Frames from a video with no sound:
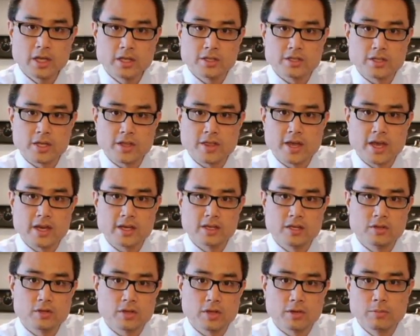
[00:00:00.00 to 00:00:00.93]
so
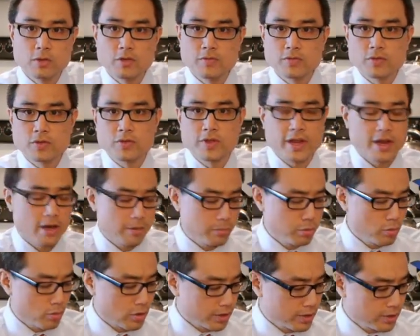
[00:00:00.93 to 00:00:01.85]
that you can move through the
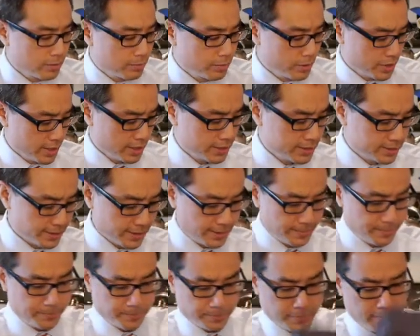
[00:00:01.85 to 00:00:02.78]
airport pretty
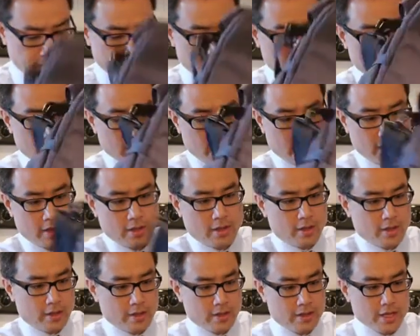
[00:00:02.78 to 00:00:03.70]
easily.
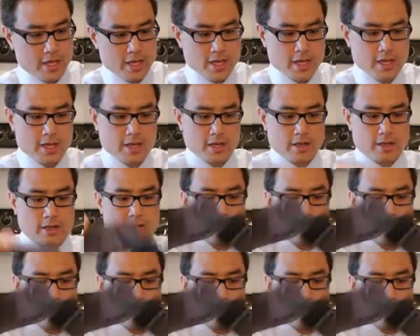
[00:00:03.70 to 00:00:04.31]
The